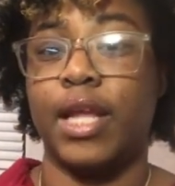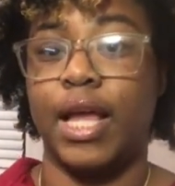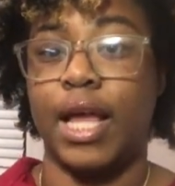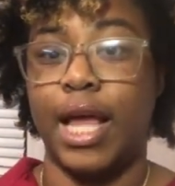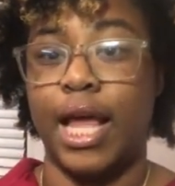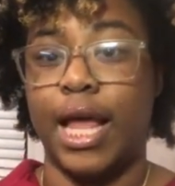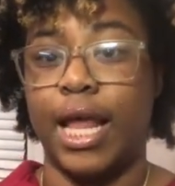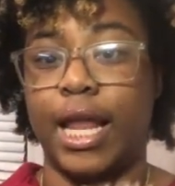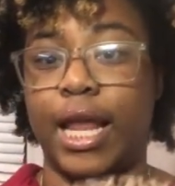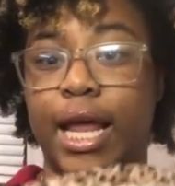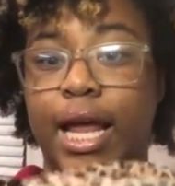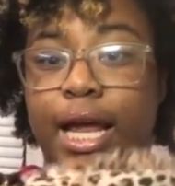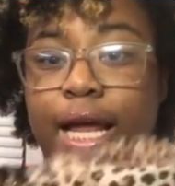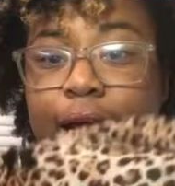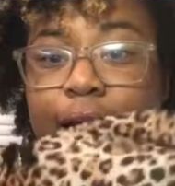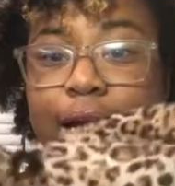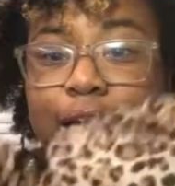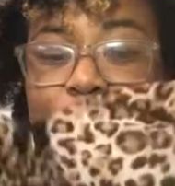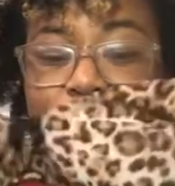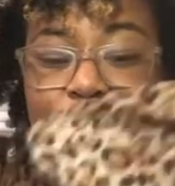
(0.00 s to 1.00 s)
And
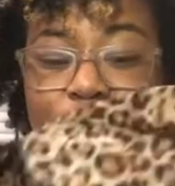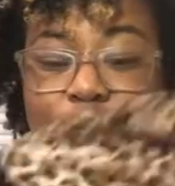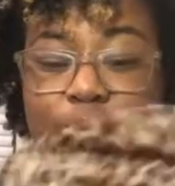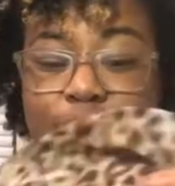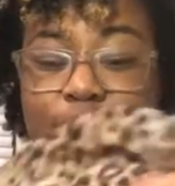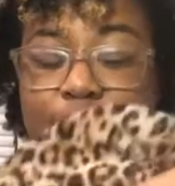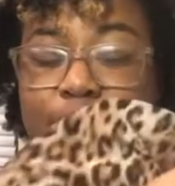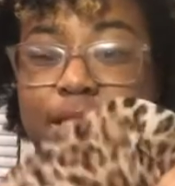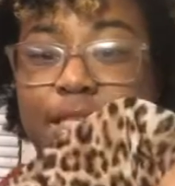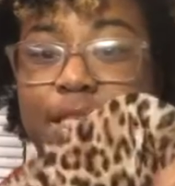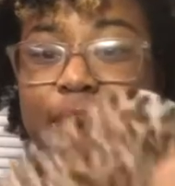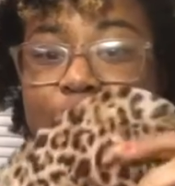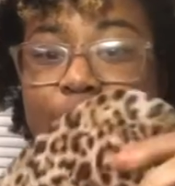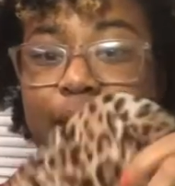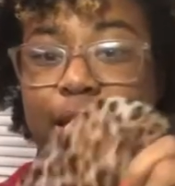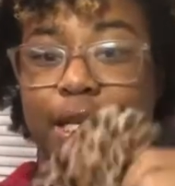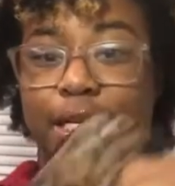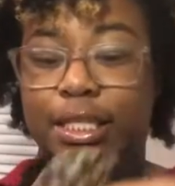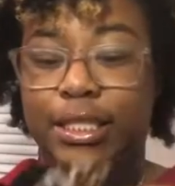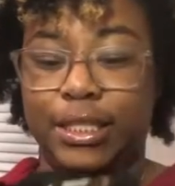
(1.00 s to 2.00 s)
like as you can see,
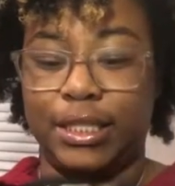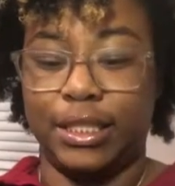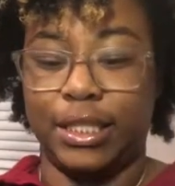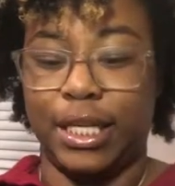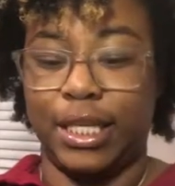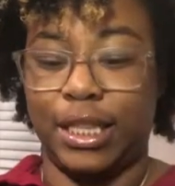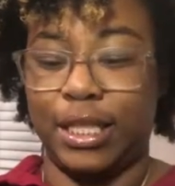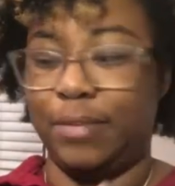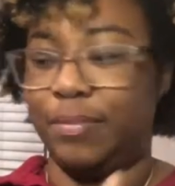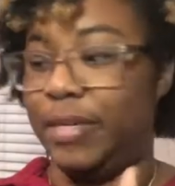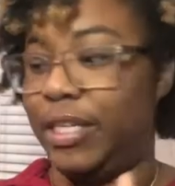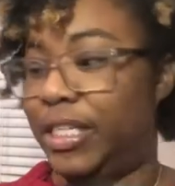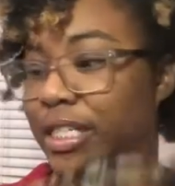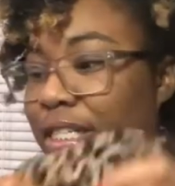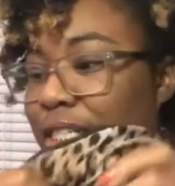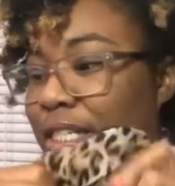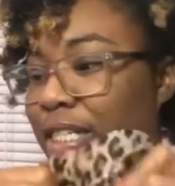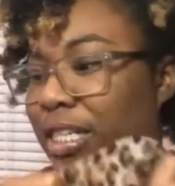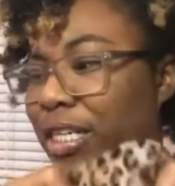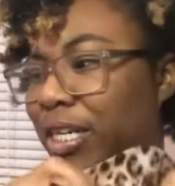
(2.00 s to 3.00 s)
like it's like the
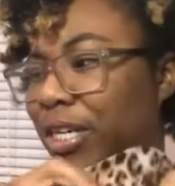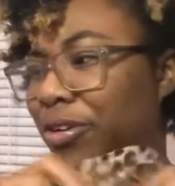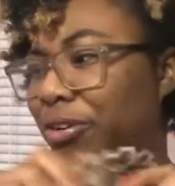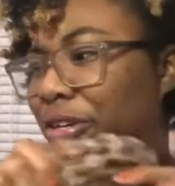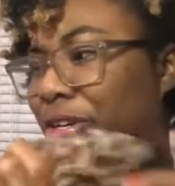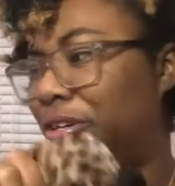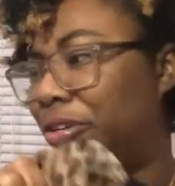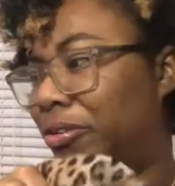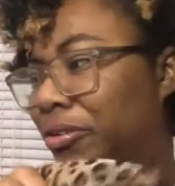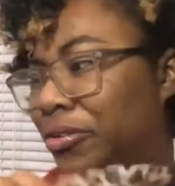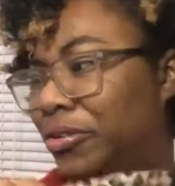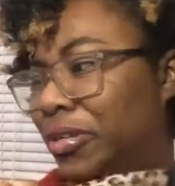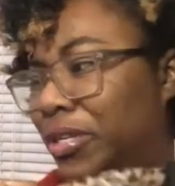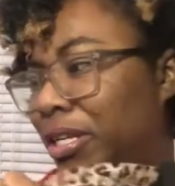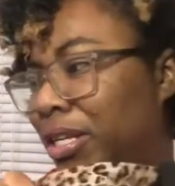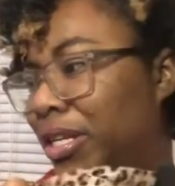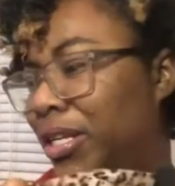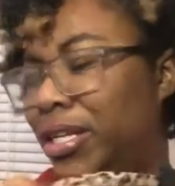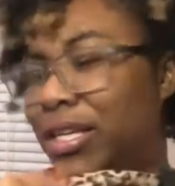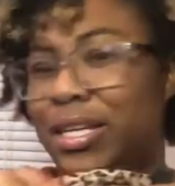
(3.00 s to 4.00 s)
material
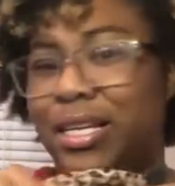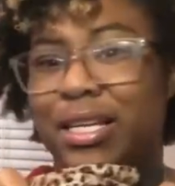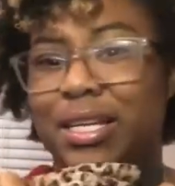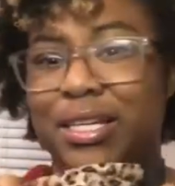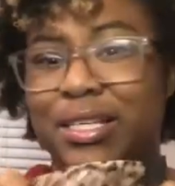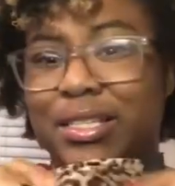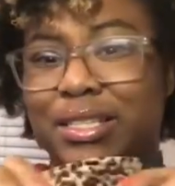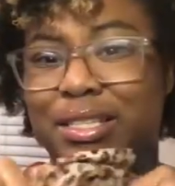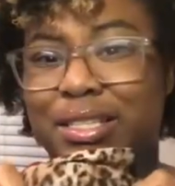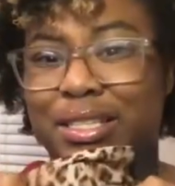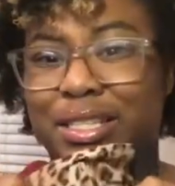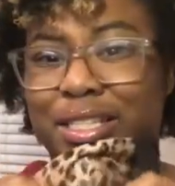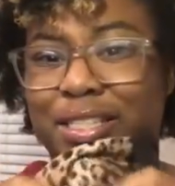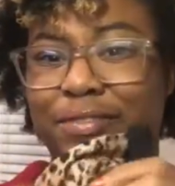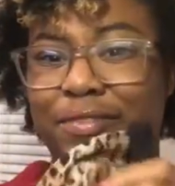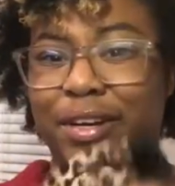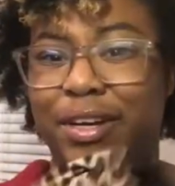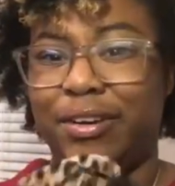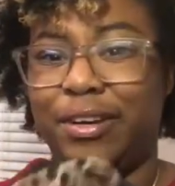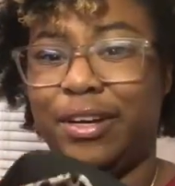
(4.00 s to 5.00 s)
is
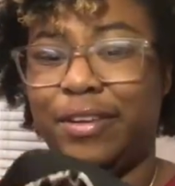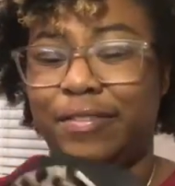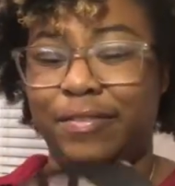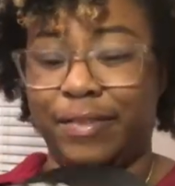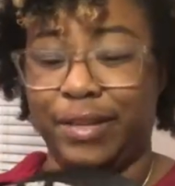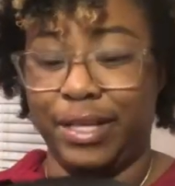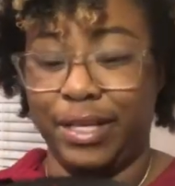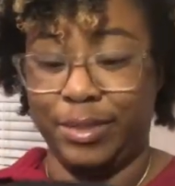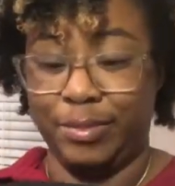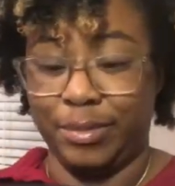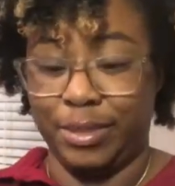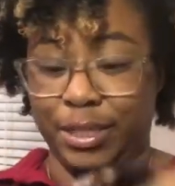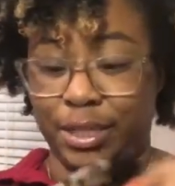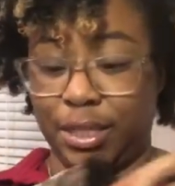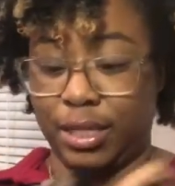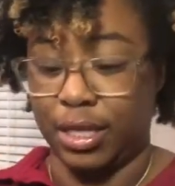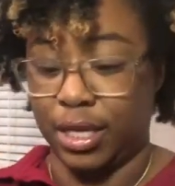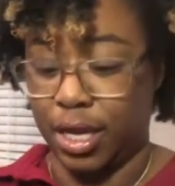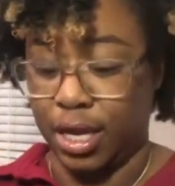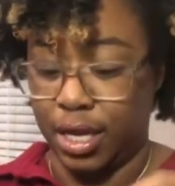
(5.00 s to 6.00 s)
very
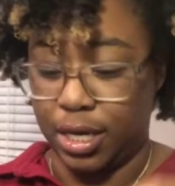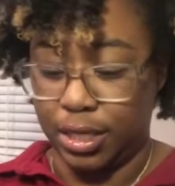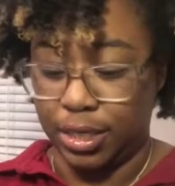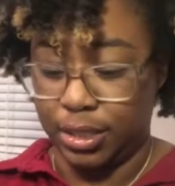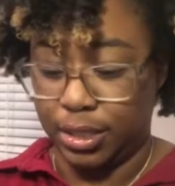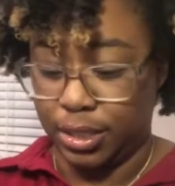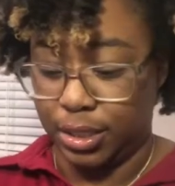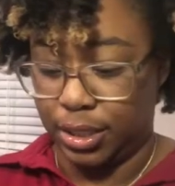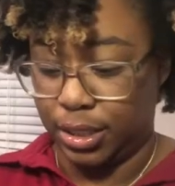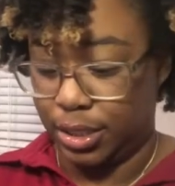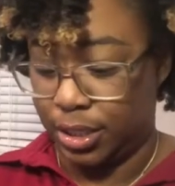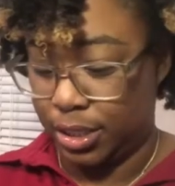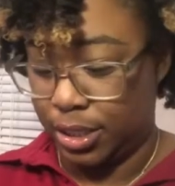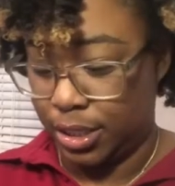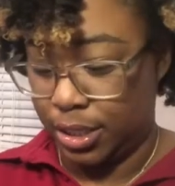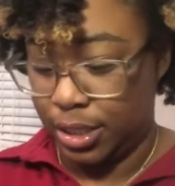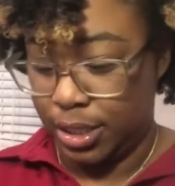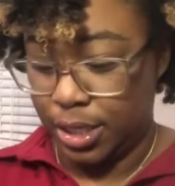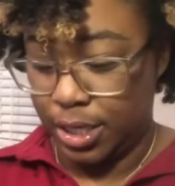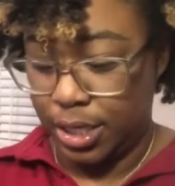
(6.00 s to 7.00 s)
flimsy, honestly.
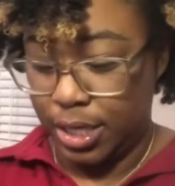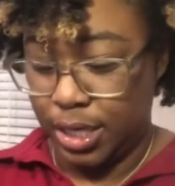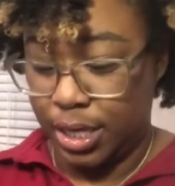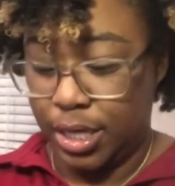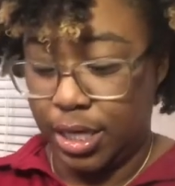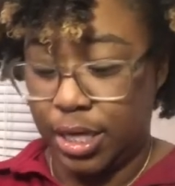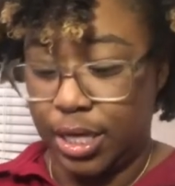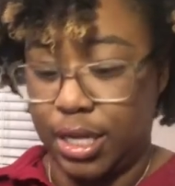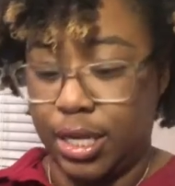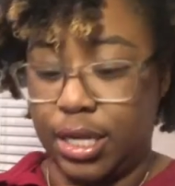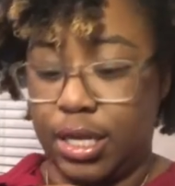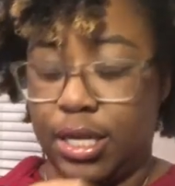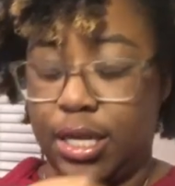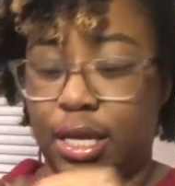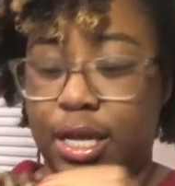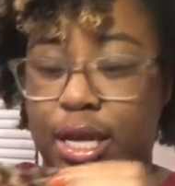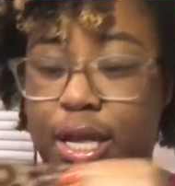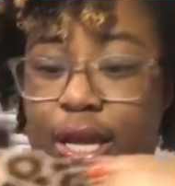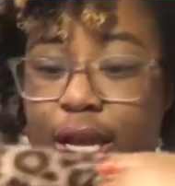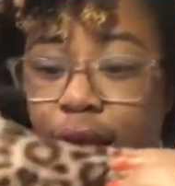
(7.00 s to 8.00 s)

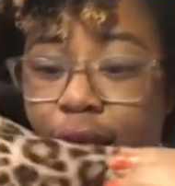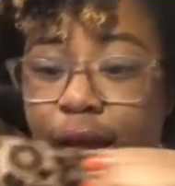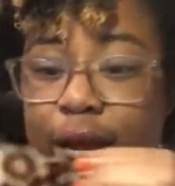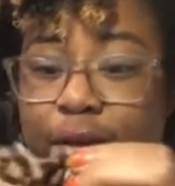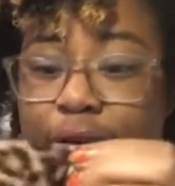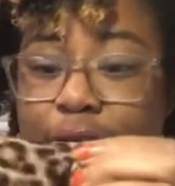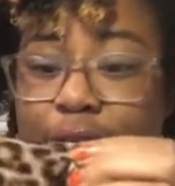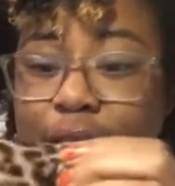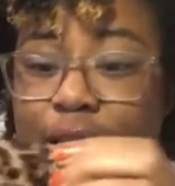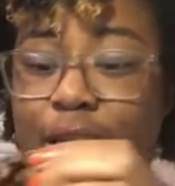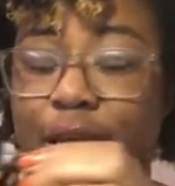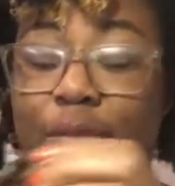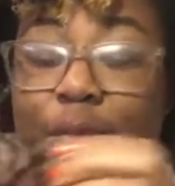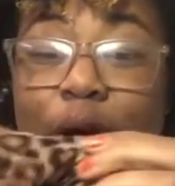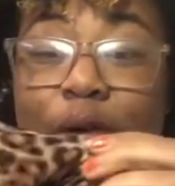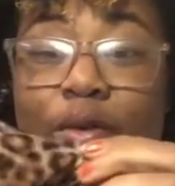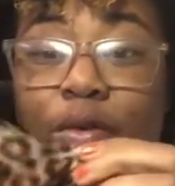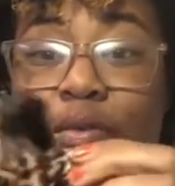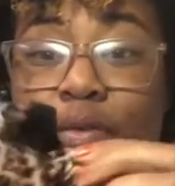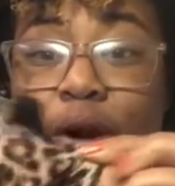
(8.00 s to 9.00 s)
And like every time
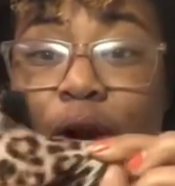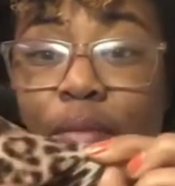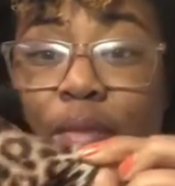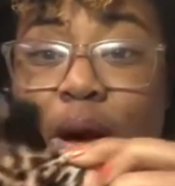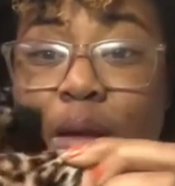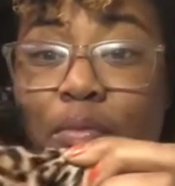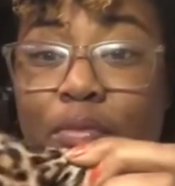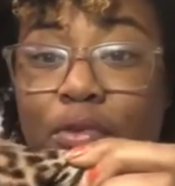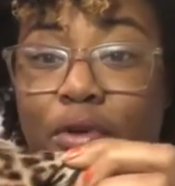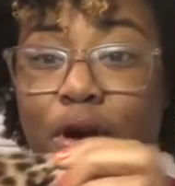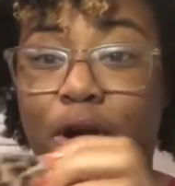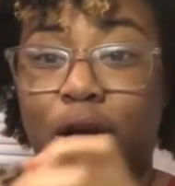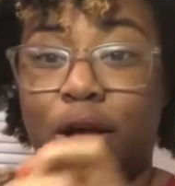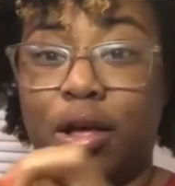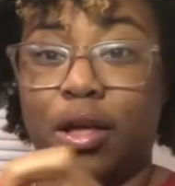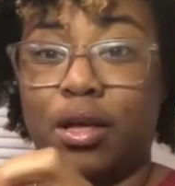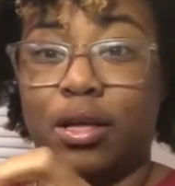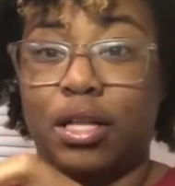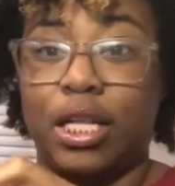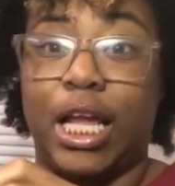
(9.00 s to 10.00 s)
I would wear my
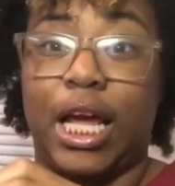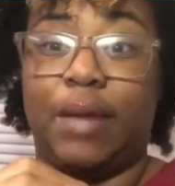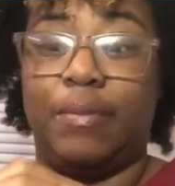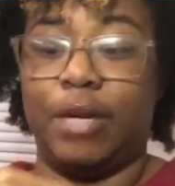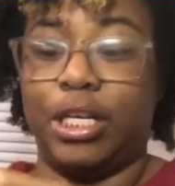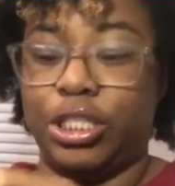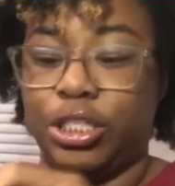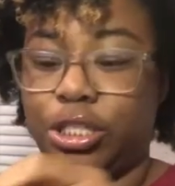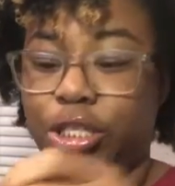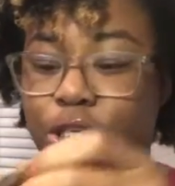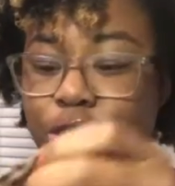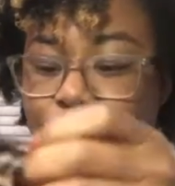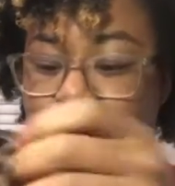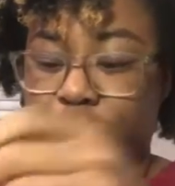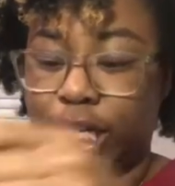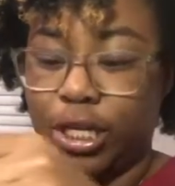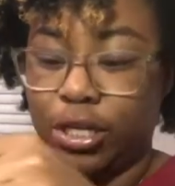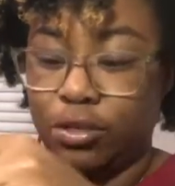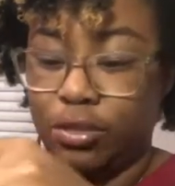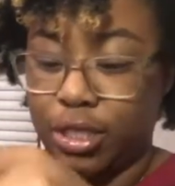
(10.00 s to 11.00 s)
bra, like my shirts,
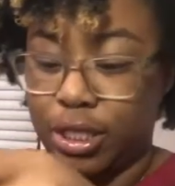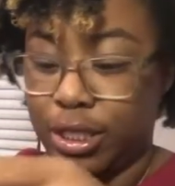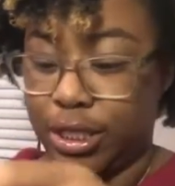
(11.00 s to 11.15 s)
like you can